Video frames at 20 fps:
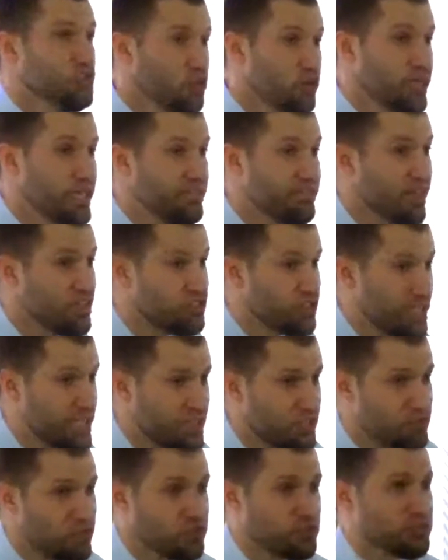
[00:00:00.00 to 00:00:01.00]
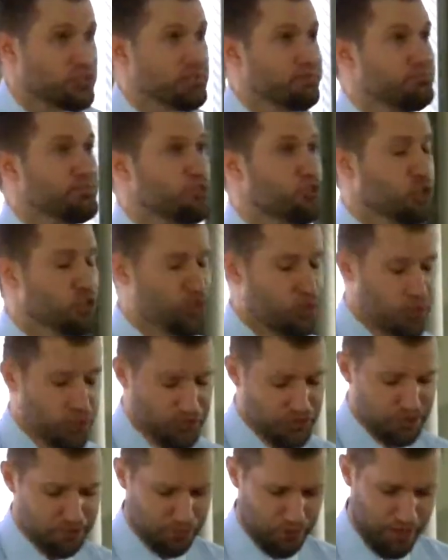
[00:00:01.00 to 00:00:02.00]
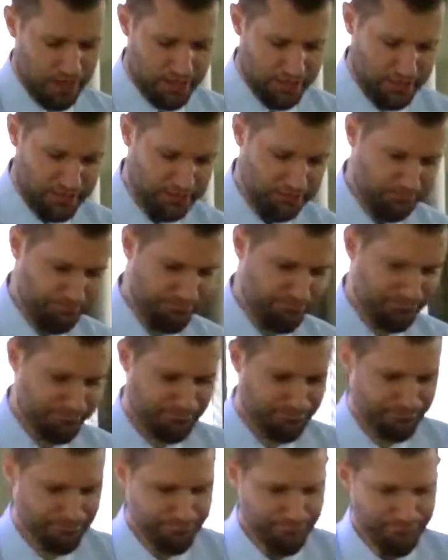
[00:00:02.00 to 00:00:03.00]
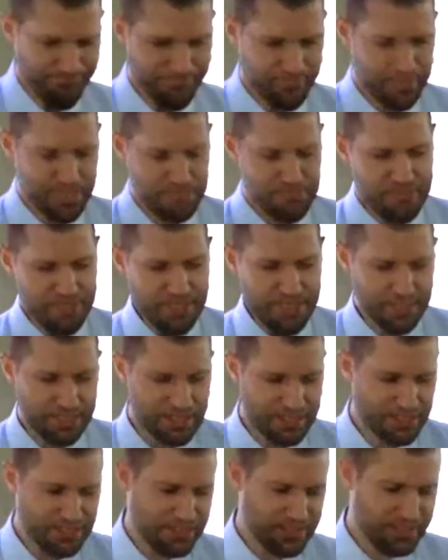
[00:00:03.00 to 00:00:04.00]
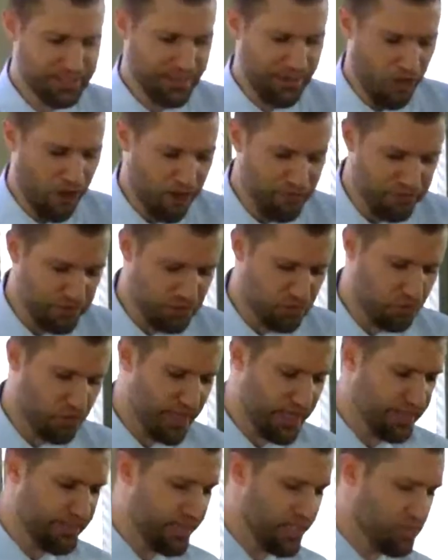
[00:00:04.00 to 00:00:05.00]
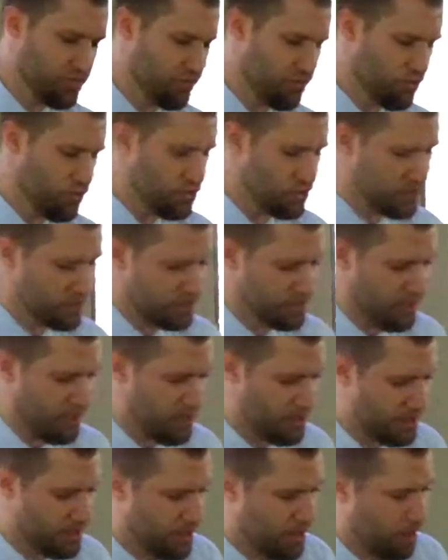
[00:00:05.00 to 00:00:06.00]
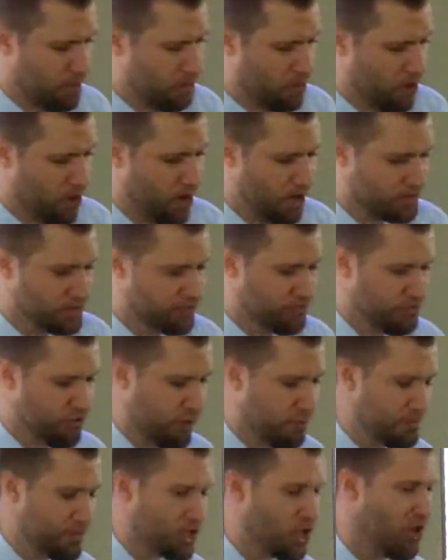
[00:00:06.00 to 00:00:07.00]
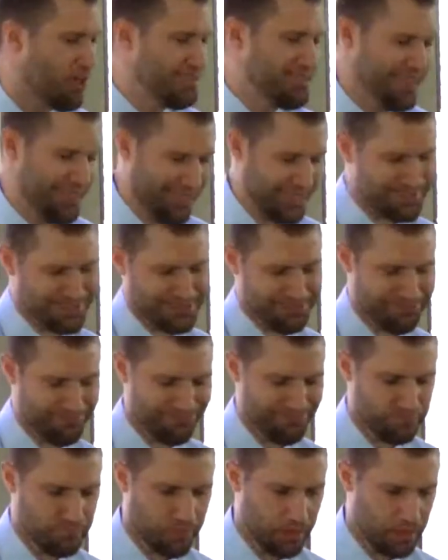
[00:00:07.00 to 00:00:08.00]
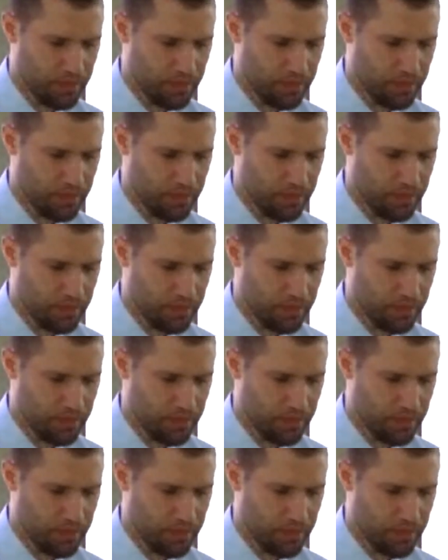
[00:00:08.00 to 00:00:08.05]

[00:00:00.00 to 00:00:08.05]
good evangelicals, good Christian brothers, because they often read these verses apart from the context.